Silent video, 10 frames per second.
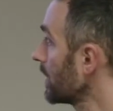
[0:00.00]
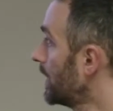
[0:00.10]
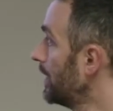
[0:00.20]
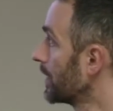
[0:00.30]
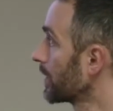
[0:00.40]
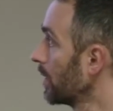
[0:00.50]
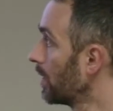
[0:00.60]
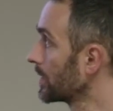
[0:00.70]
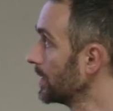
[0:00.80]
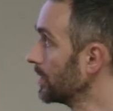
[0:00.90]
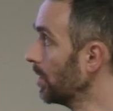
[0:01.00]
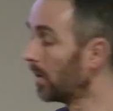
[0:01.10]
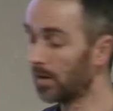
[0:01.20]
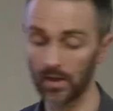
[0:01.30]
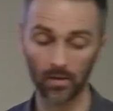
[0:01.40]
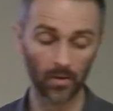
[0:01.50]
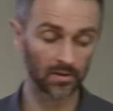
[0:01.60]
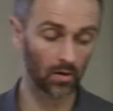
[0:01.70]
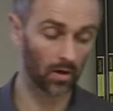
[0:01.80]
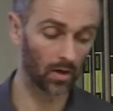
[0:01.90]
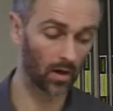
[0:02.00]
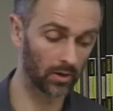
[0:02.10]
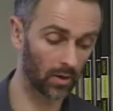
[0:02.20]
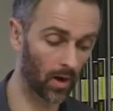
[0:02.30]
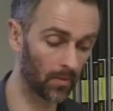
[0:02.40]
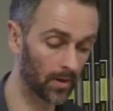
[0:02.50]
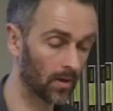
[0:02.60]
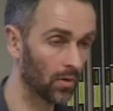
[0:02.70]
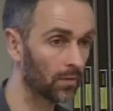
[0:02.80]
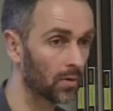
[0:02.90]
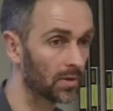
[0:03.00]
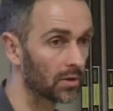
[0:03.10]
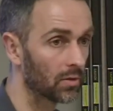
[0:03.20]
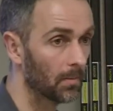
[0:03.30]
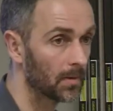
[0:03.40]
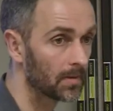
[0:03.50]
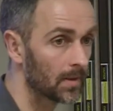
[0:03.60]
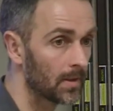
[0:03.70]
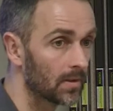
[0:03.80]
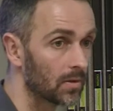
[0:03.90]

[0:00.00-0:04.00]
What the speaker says: keyed interlocks is not a requirement in low voltage equipment today.